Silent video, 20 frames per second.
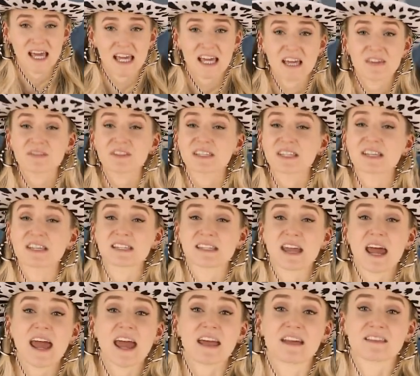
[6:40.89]
Even to this
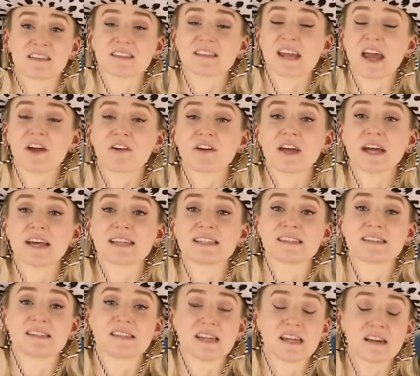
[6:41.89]
day, this area is
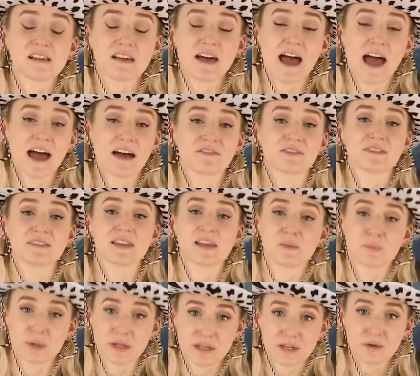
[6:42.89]
still heavily
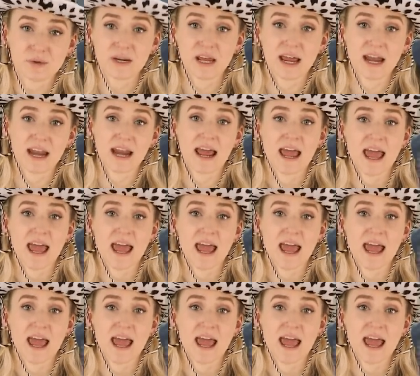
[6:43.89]
polluted.